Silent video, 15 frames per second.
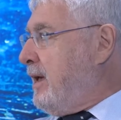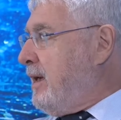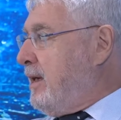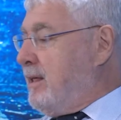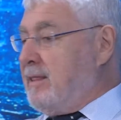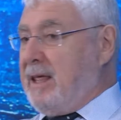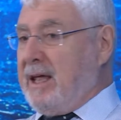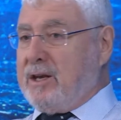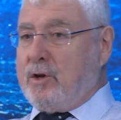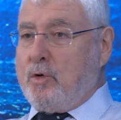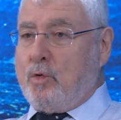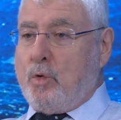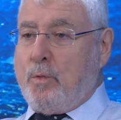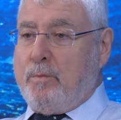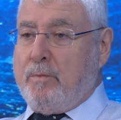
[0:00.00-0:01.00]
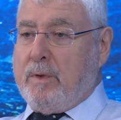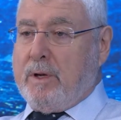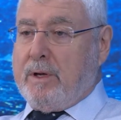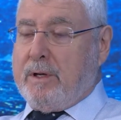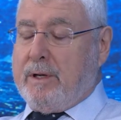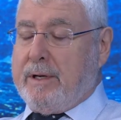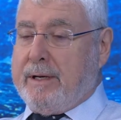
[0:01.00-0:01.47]
that
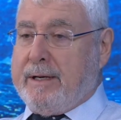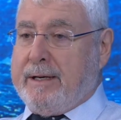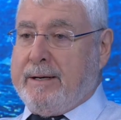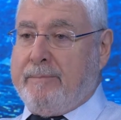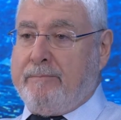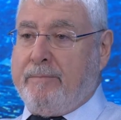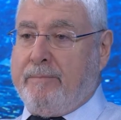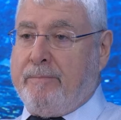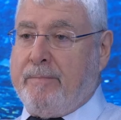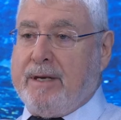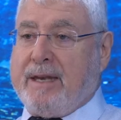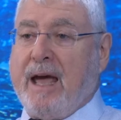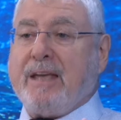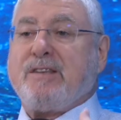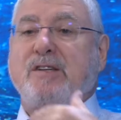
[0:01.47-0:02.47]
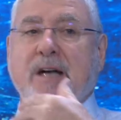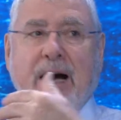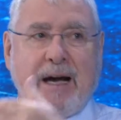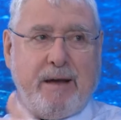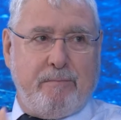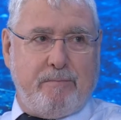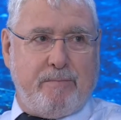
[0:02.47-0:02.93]
it takes
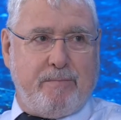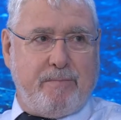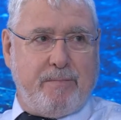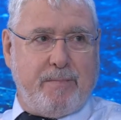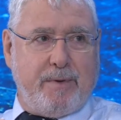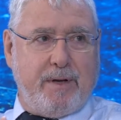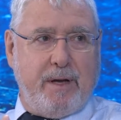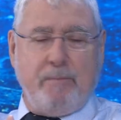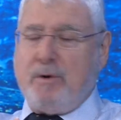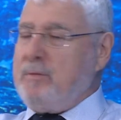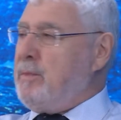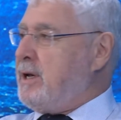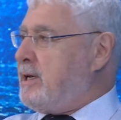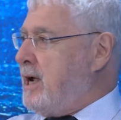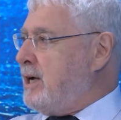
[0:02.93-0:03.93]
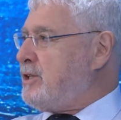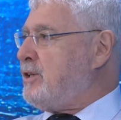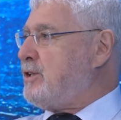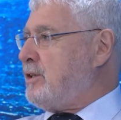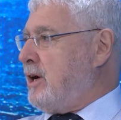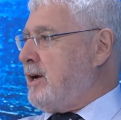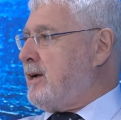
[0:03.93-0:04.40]
time. Implementation
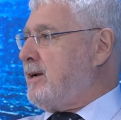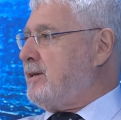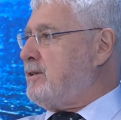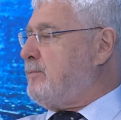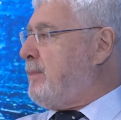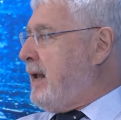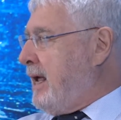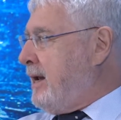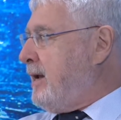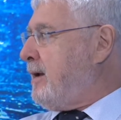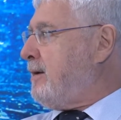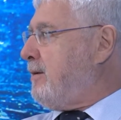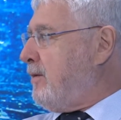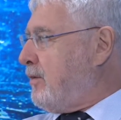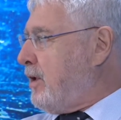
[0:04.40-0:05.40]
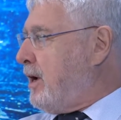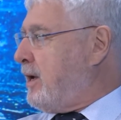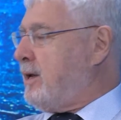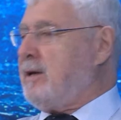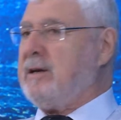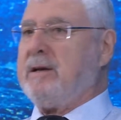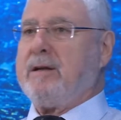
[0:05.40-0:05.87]
cycles, planning,
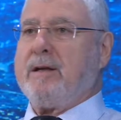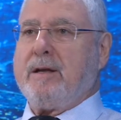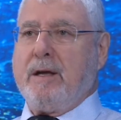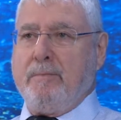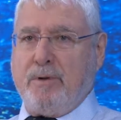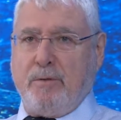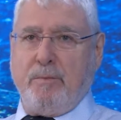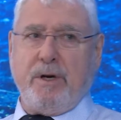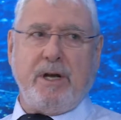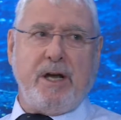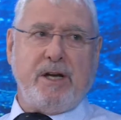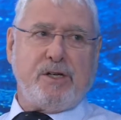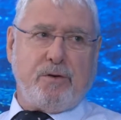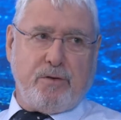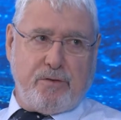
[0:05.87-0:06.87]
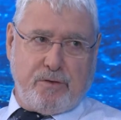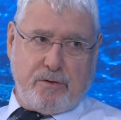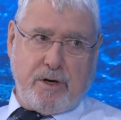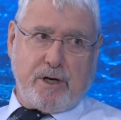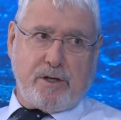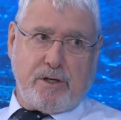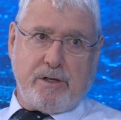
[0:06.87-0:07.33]
design, implementation,
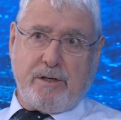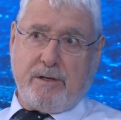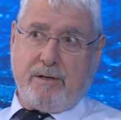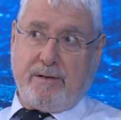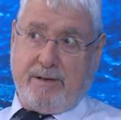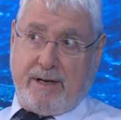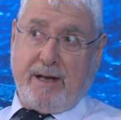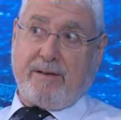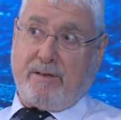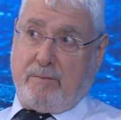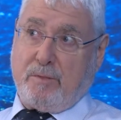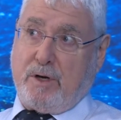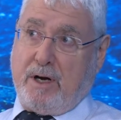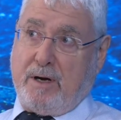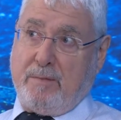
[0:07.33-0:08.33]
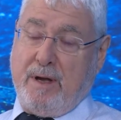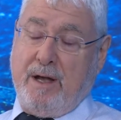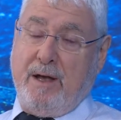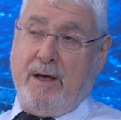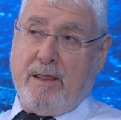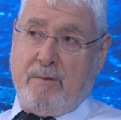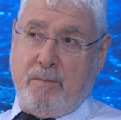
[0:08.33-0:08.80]
construction takes some time.
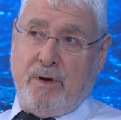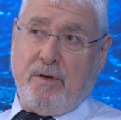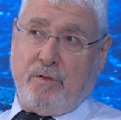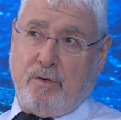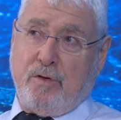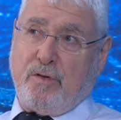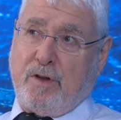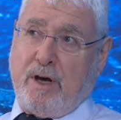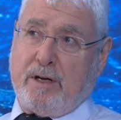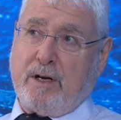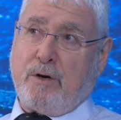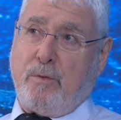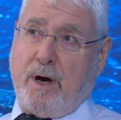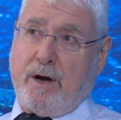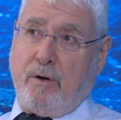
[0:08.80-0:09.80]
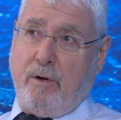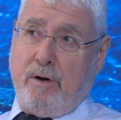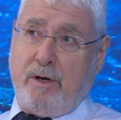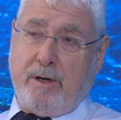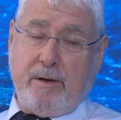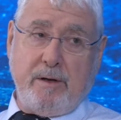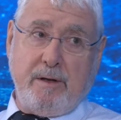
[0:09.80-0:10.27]
The ministry started quite
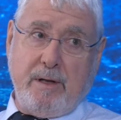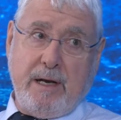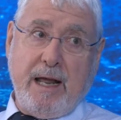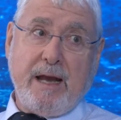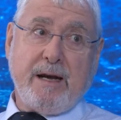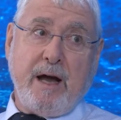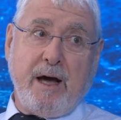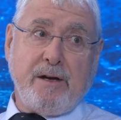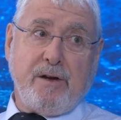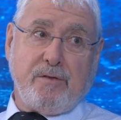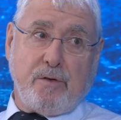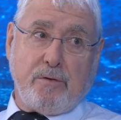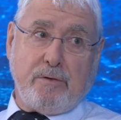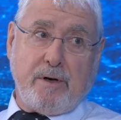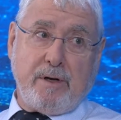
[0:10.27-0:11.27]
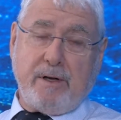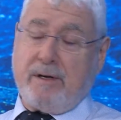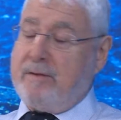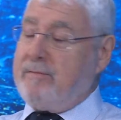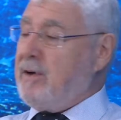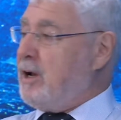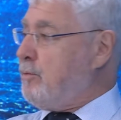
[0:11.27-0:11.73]
early in the late 90s already,
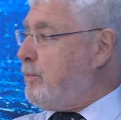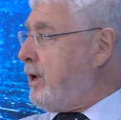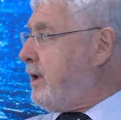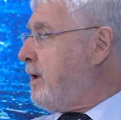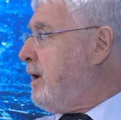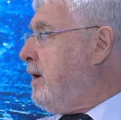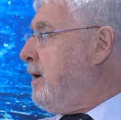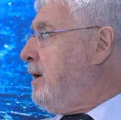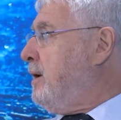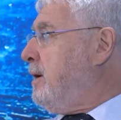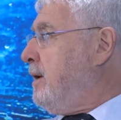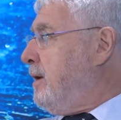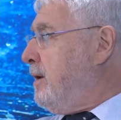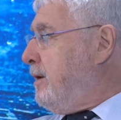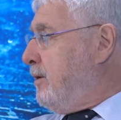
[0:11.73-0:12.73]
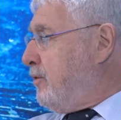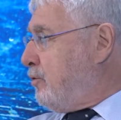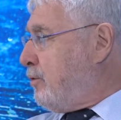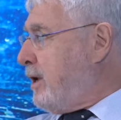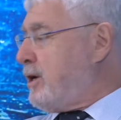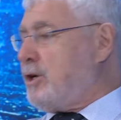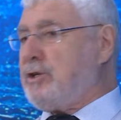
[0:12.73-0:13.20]
developing
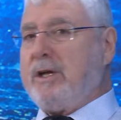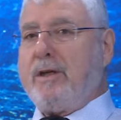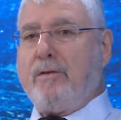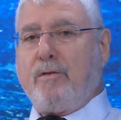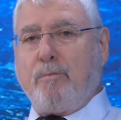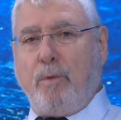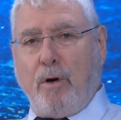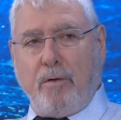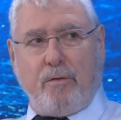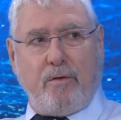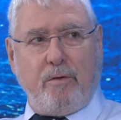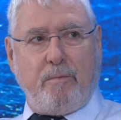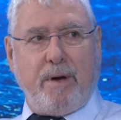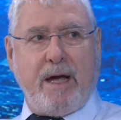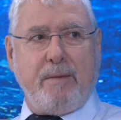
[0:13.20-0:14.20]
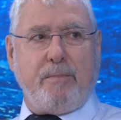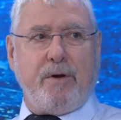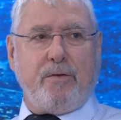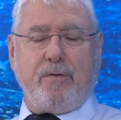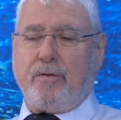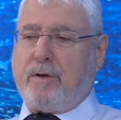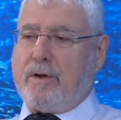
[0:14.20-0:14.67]
strategies, policy papers,